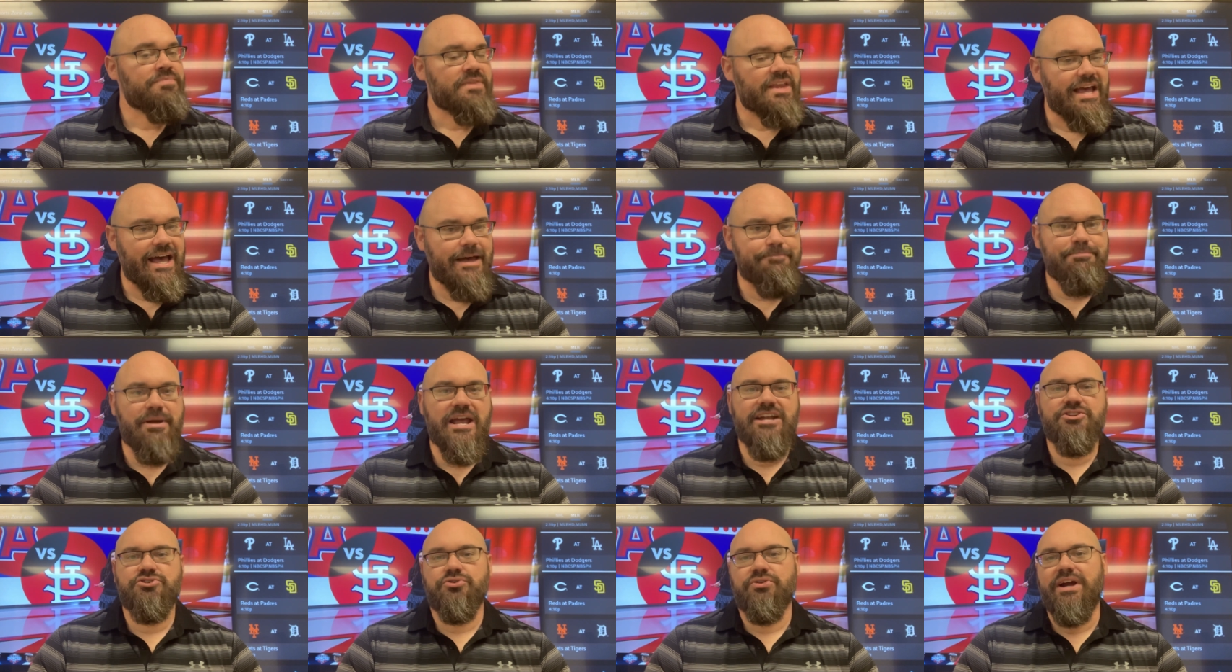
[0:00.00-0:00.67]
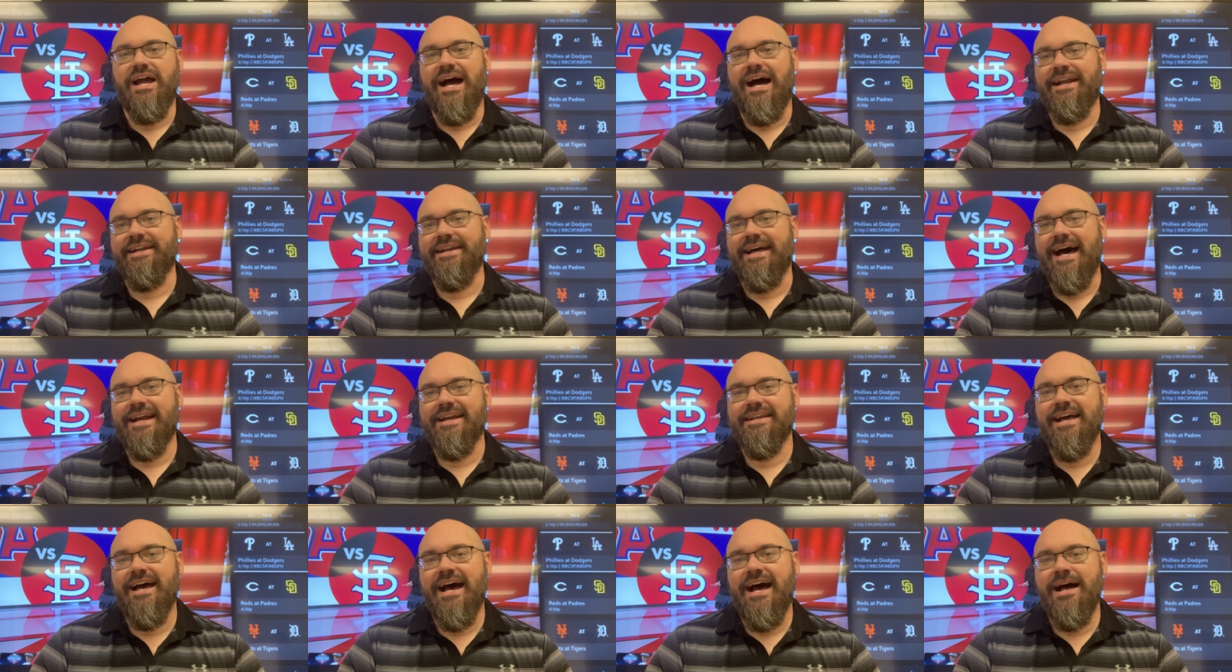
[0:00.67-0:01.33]
at
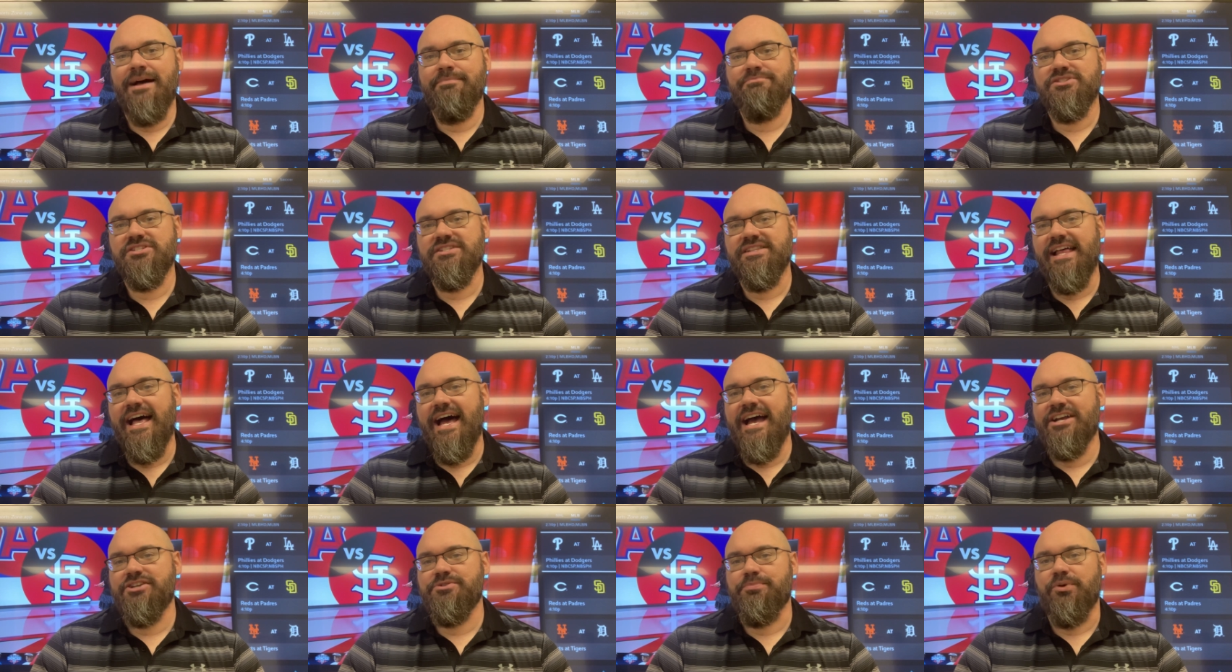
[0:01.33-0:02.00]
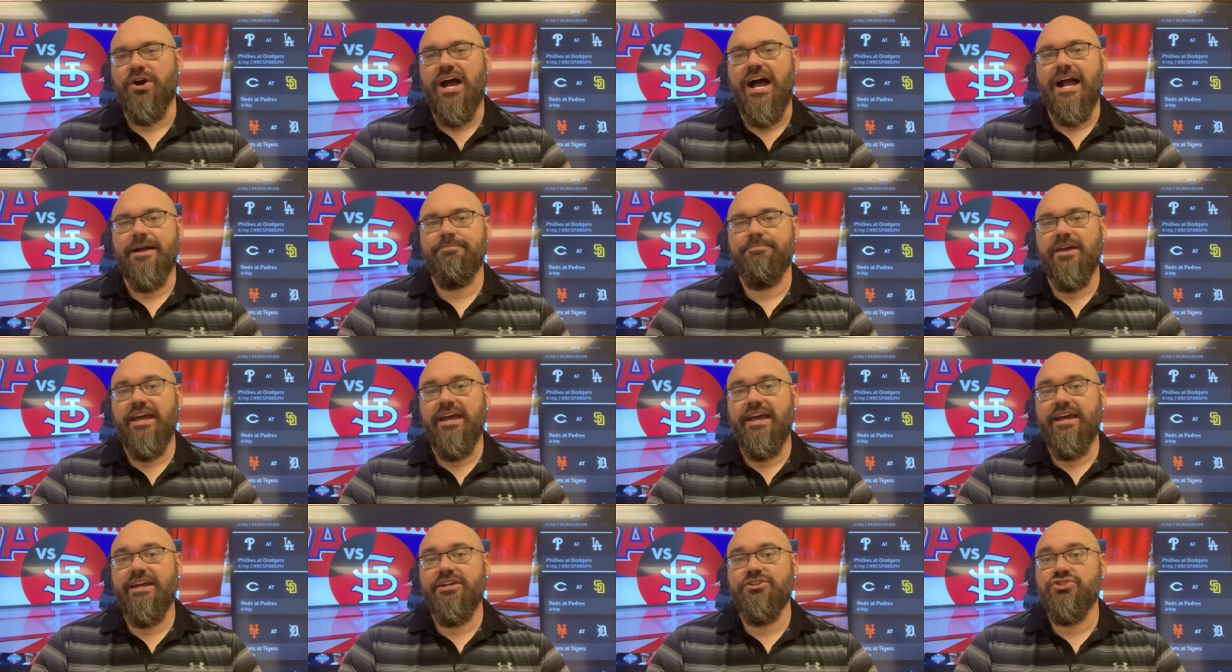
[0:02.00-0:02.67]
patreon.com slash Brock
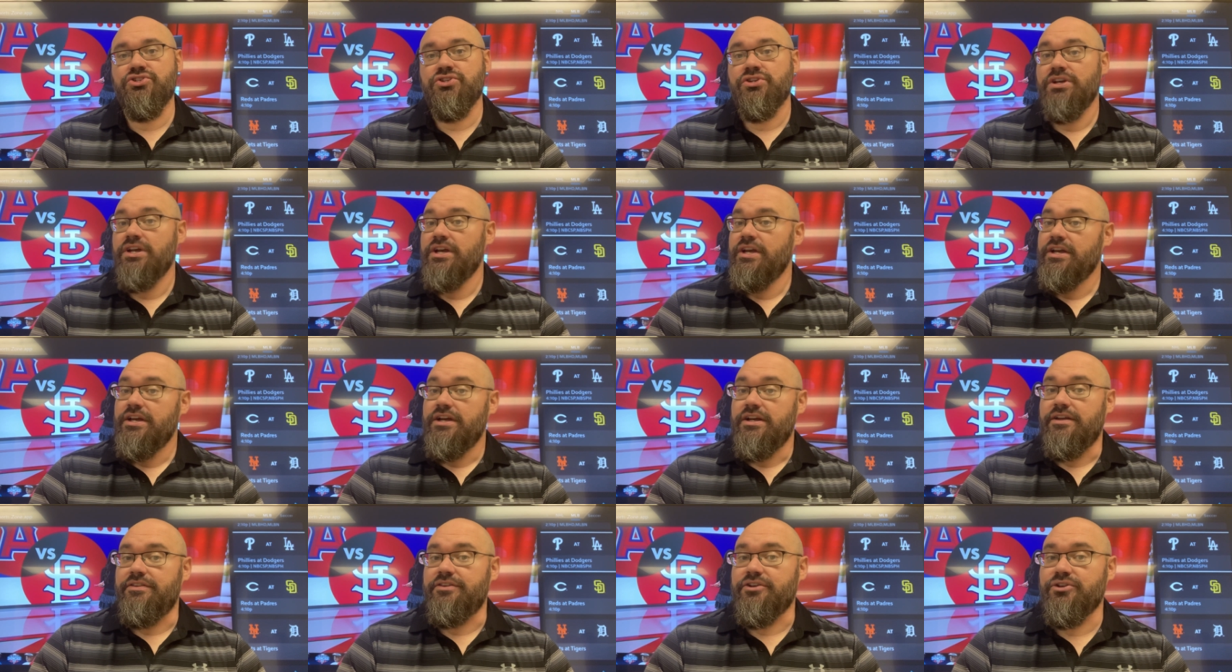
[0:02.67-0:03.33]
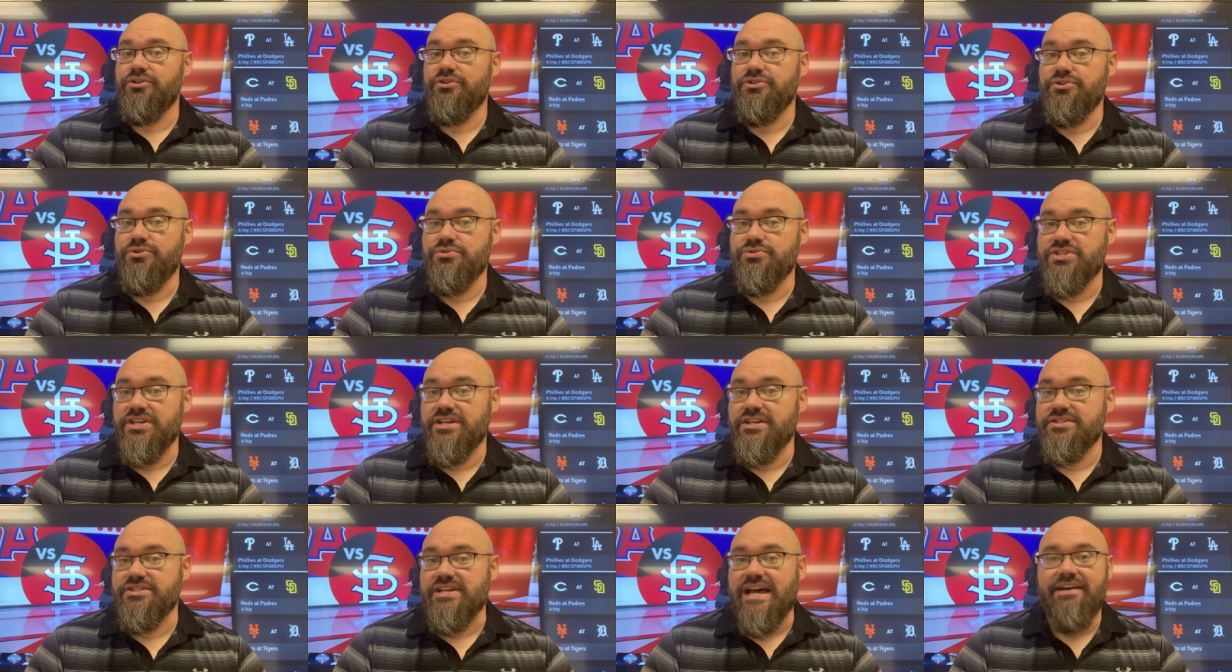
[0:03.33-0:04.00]
Page. And the good news
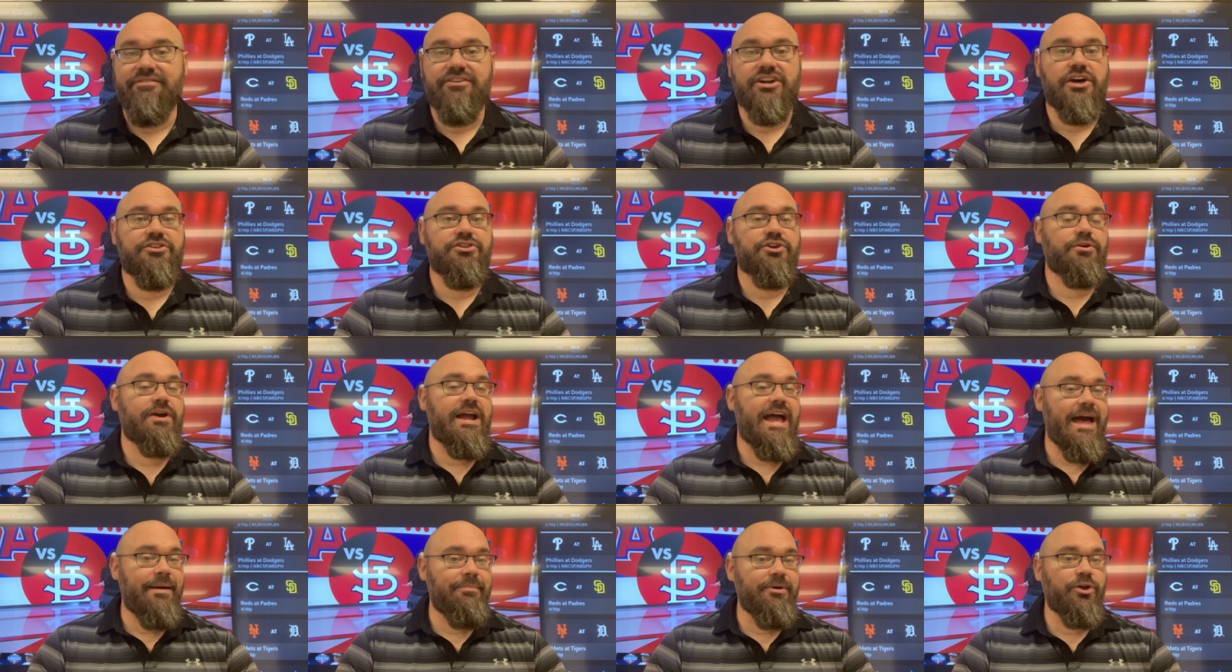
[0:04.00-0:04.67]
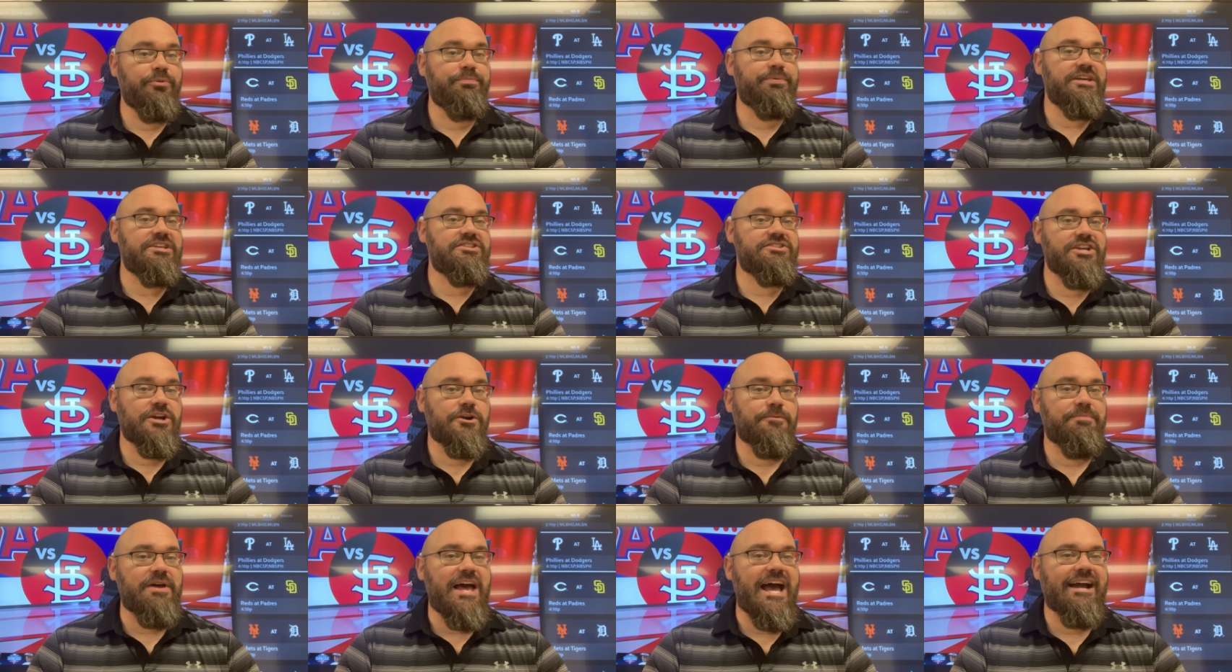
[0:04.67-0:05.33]
is I have another MLB
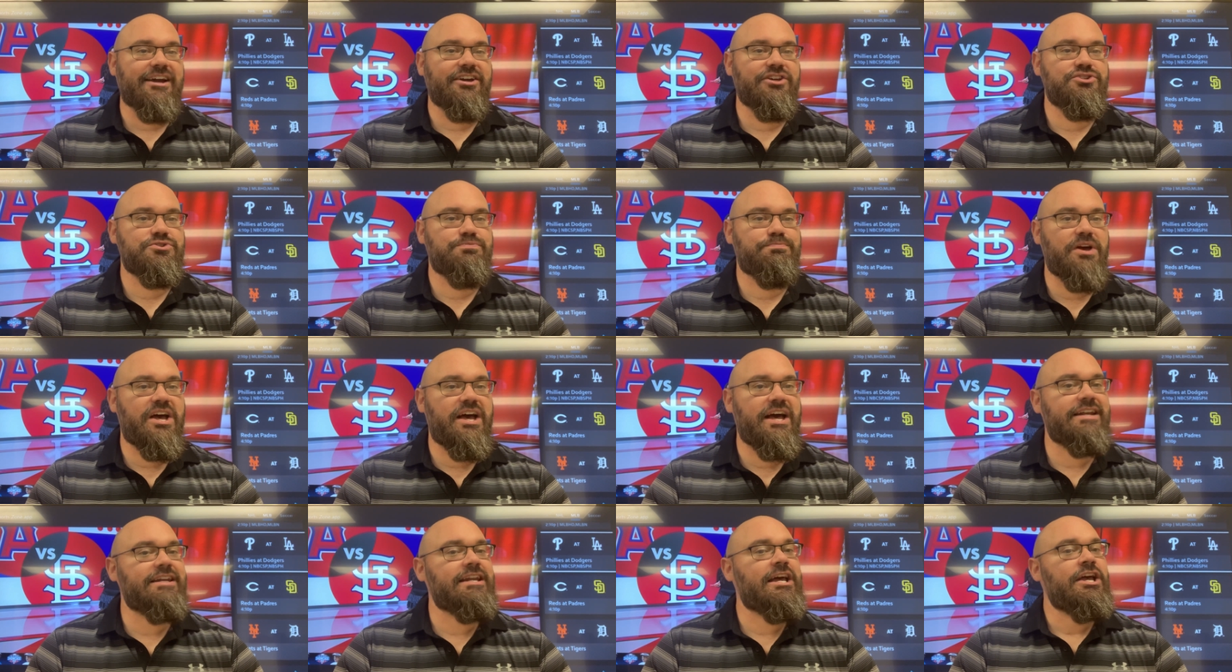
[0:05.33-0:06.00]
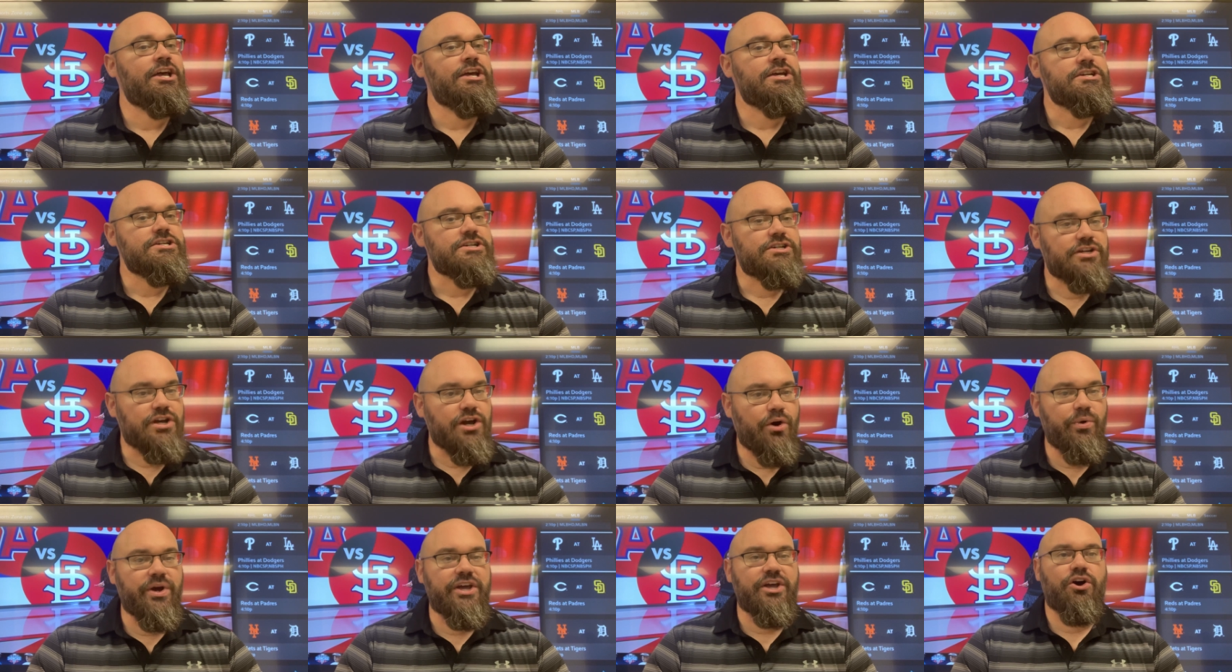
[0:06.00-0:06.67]
tier package bet
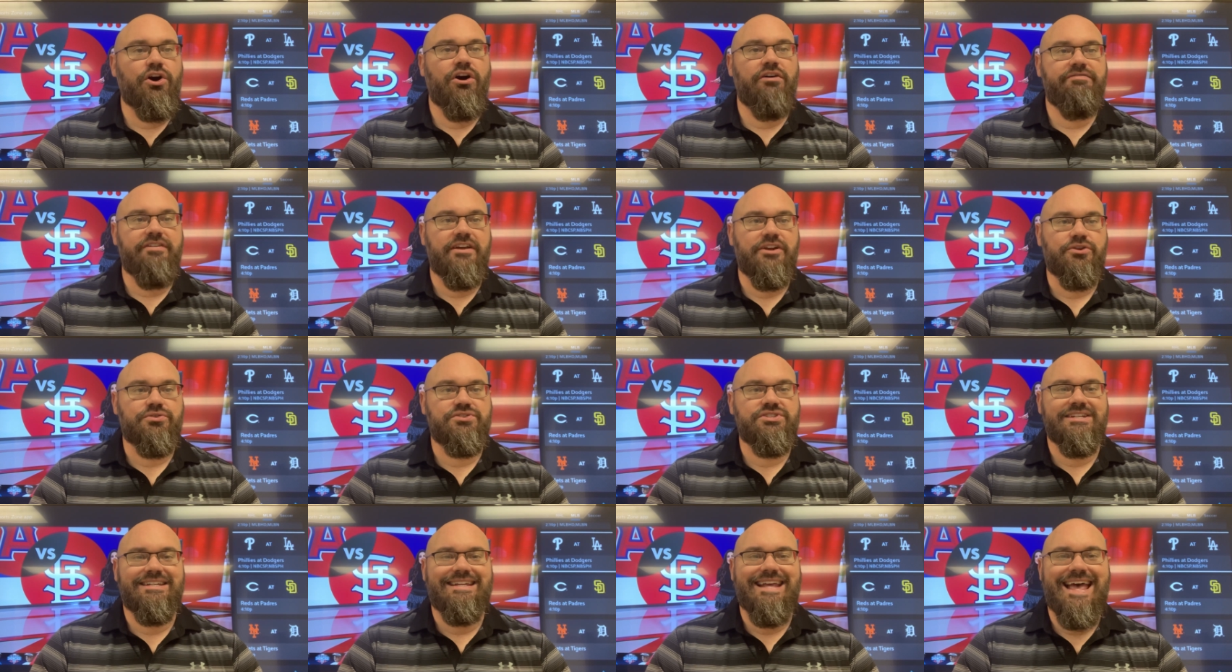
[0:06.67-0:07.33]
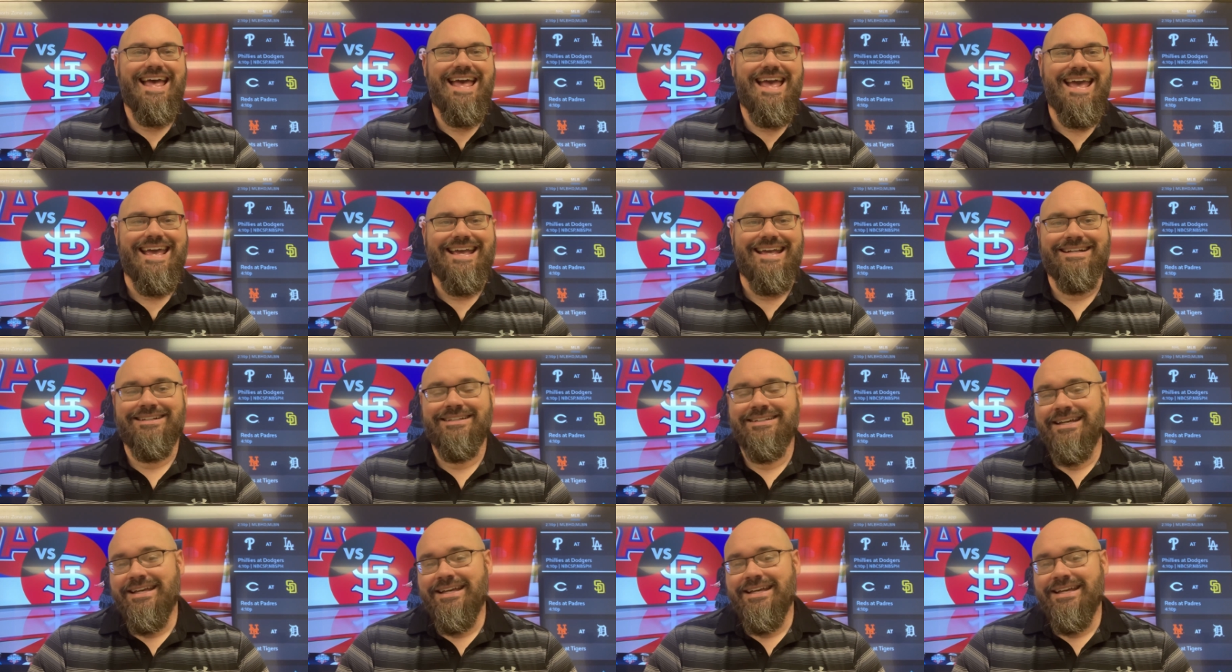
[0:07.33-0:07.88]
going off here today.